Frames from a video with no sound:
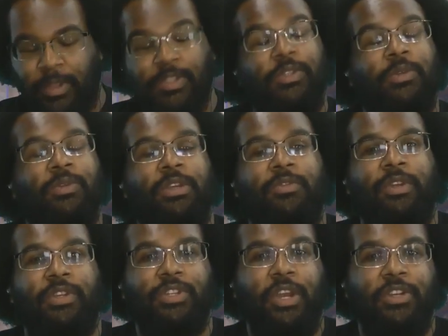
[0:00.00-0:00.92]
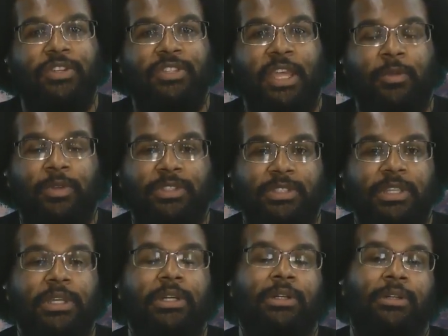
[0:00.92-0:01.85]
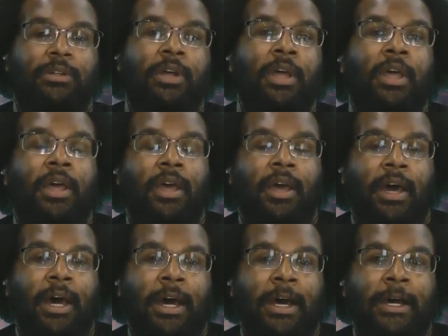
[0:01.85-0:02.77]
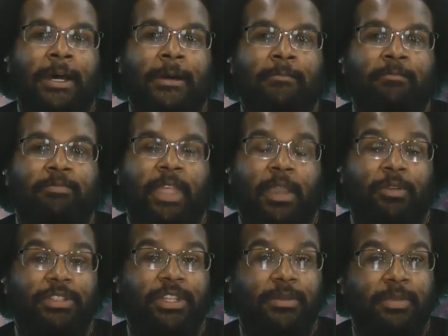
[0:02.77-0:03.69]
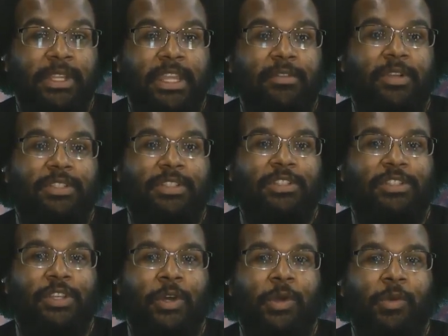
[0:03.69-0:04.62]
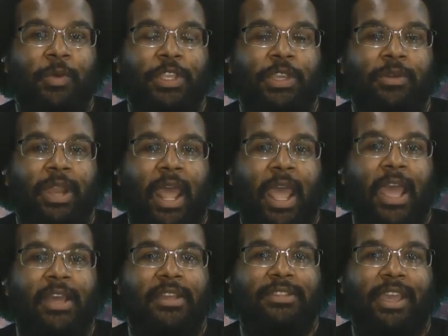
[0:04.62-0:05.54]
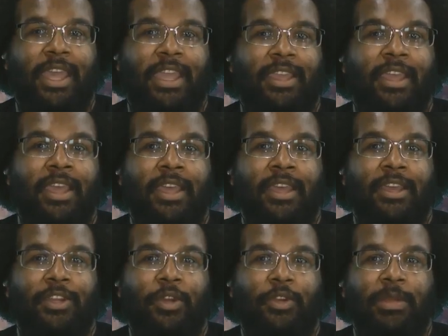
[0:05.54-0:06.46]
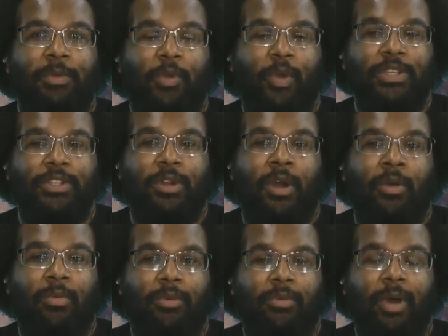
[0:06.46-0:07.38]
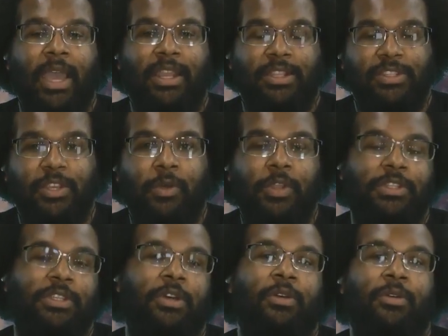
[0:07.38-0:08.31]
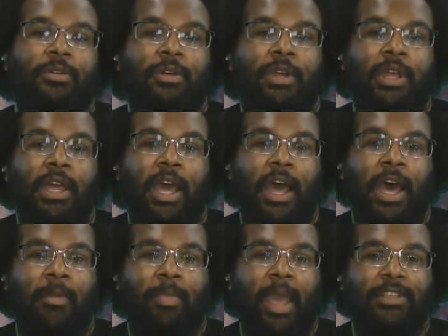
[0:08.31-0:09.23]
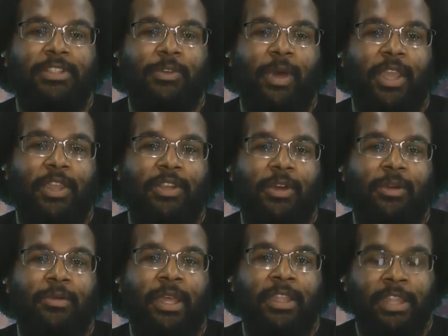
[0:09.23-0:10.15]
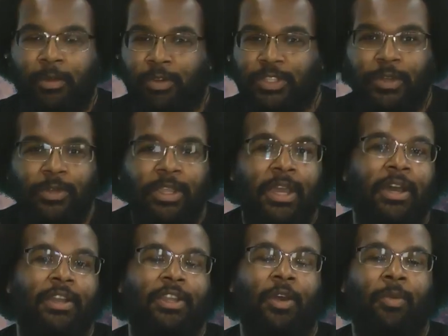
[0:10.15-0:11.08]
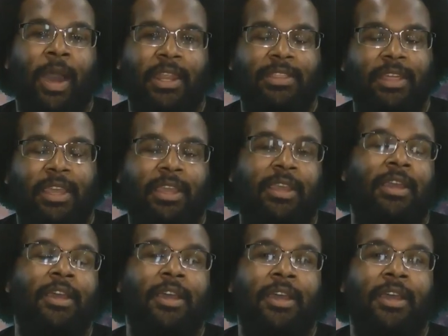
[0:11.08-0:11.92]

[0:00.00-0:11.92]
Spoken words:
went to different churches, they were still believers. And so when you would ask a deeper question, or why did so and so pass away? They were so young. Why did they